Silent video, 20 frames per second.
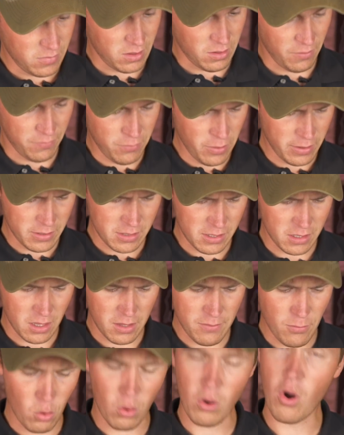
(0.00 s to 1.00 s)
The Flues is the
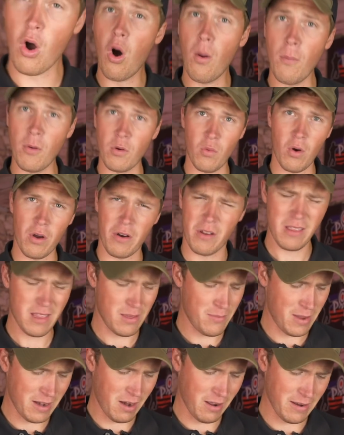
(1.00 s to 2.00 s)
more common one. I think they
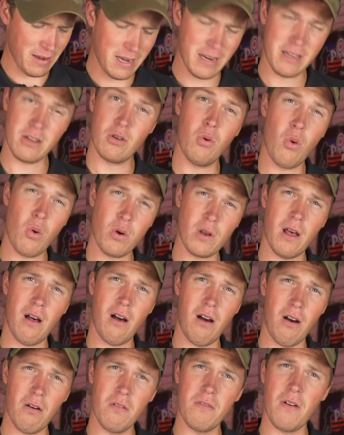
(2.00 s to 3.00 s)
made like nearly a quarter
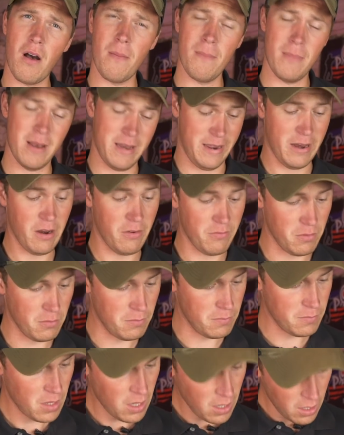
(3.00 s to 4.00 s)
of a million of them.